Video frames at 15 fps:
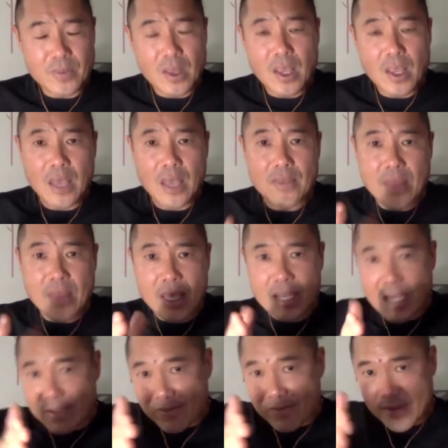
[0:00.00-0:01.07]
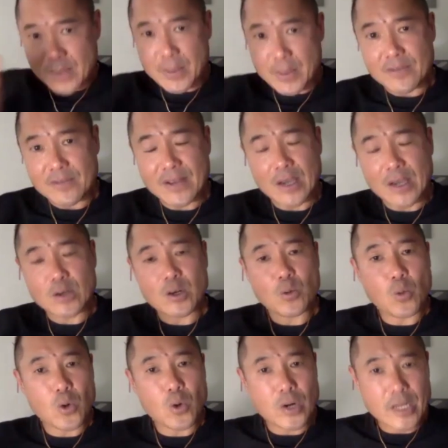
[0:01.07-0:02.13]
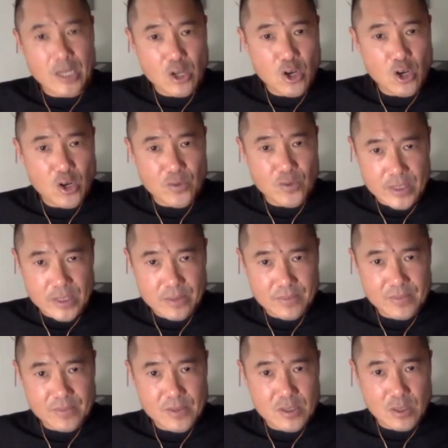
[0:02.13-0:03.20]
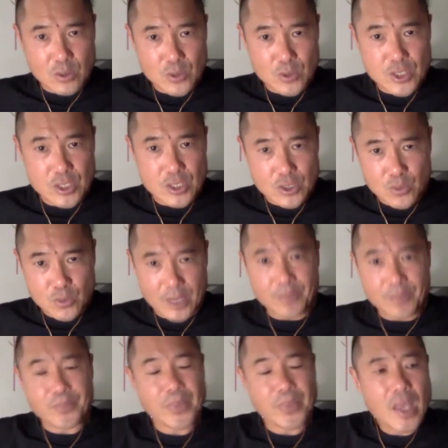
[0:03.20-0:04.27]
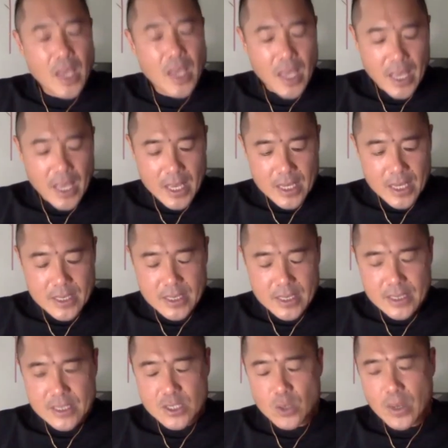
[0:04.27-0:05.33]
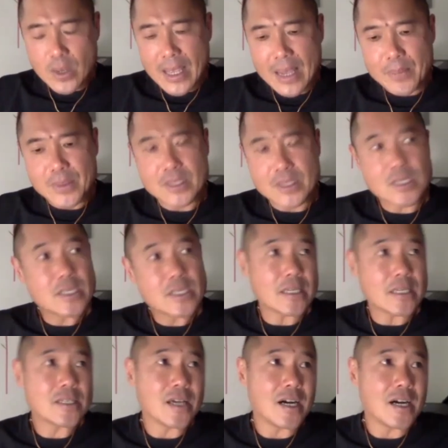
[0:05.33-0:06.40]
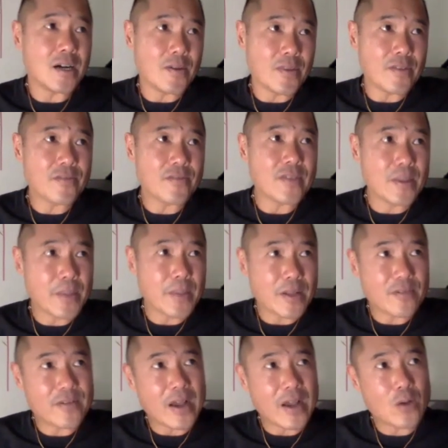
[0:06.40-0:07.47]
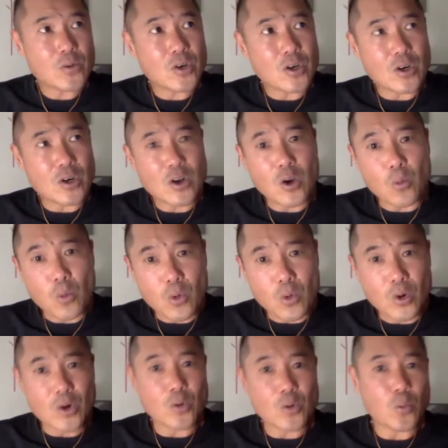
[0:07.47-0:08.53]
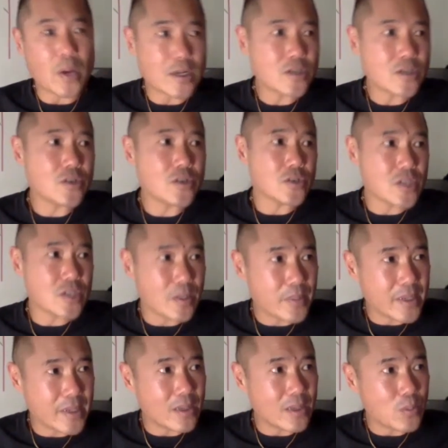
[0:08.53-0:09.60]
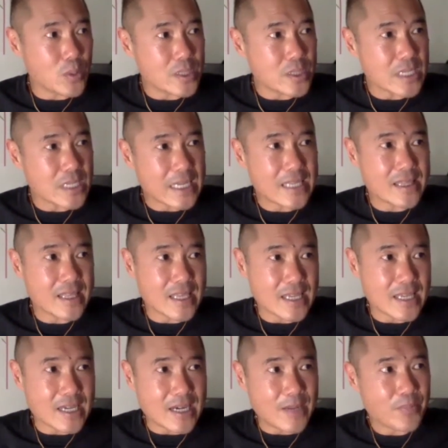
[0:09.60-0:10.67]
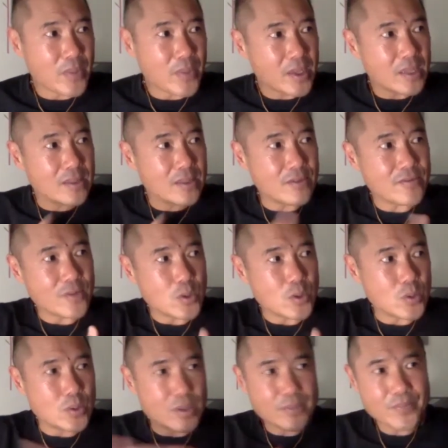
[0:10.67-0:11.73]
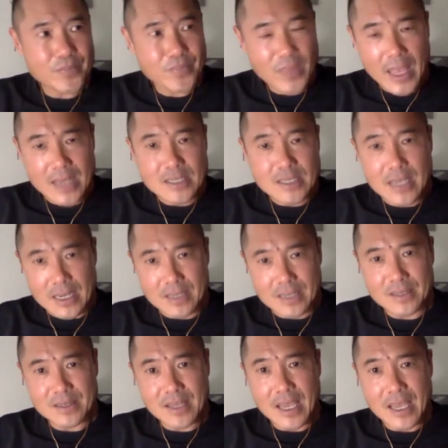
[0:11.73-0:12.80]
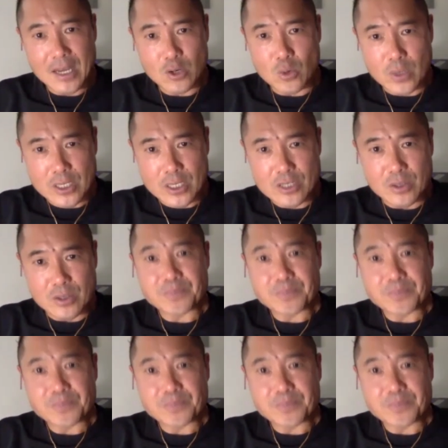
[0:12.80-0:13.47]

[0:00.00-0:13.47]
and then a female founder award and a COVID solutions winner. And it so happens that the female founder award went to somebody that was in the food ag tech category too.